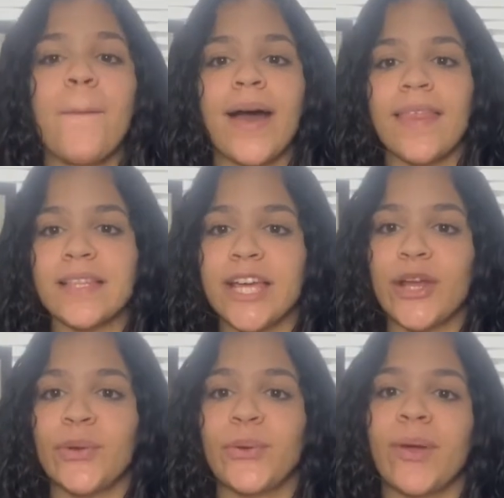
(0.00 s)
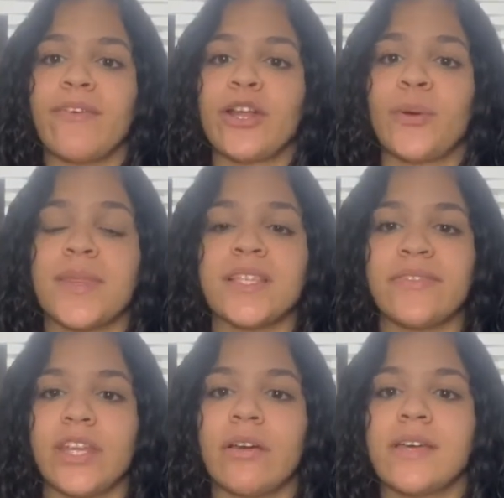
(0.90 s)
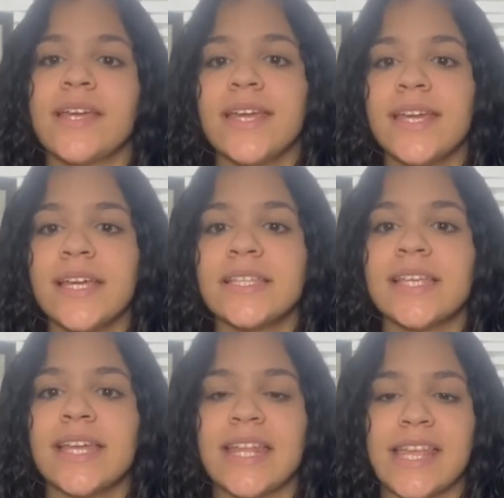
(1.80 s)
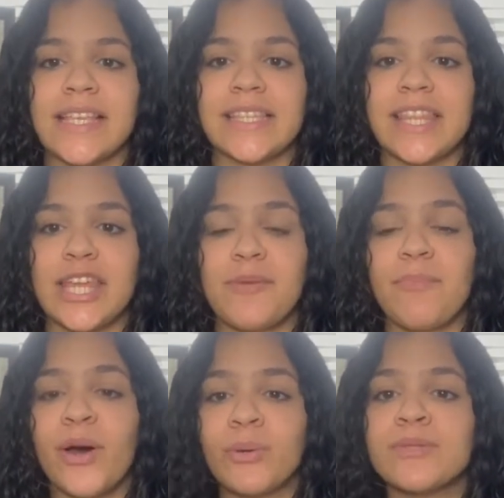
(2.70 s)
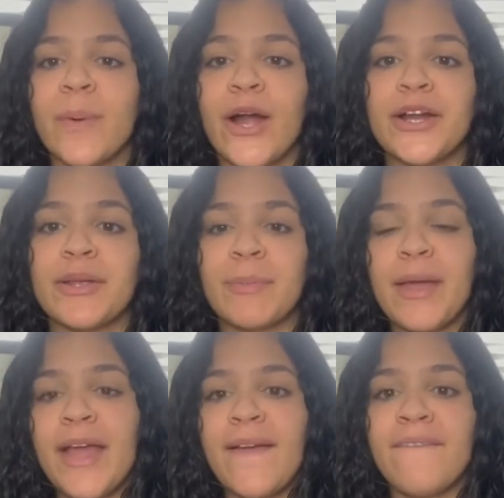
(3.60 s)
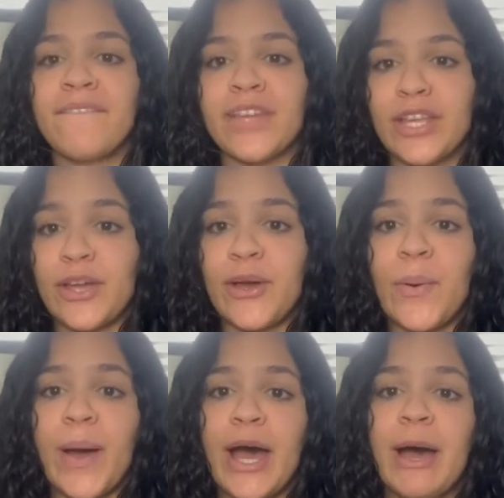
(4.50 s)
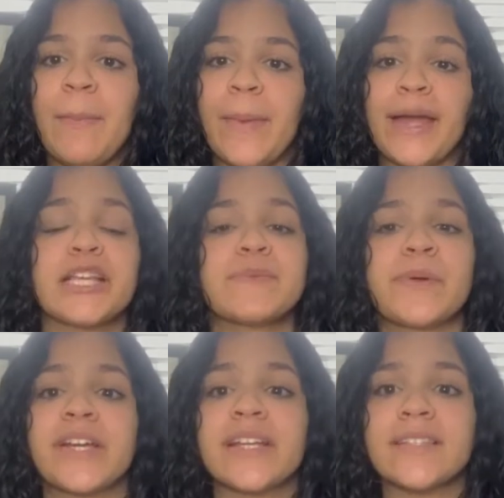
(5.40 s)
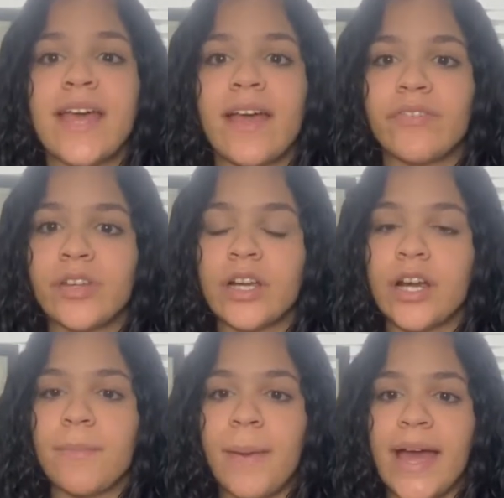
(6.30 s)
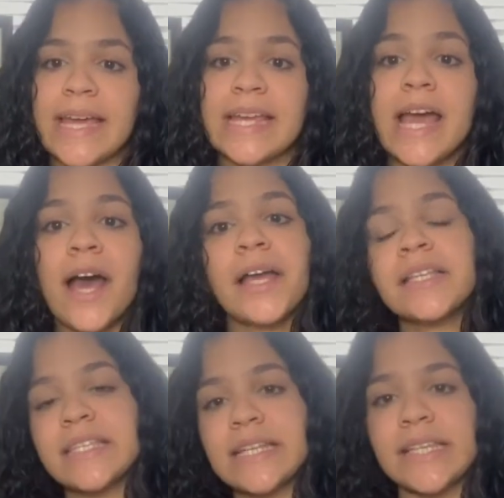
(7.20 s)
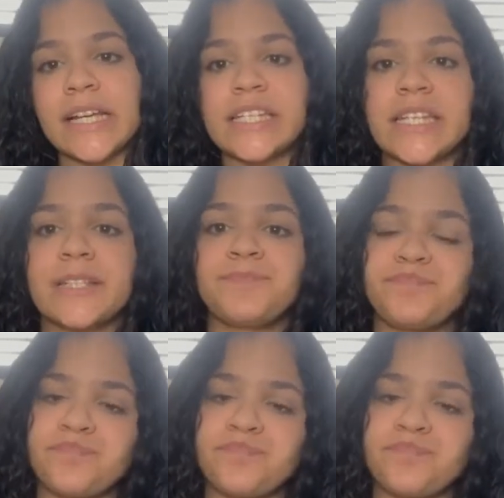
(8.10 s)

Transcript: By the title, you already know what this video is. It is the postpartum video, um, my experience after my C-section.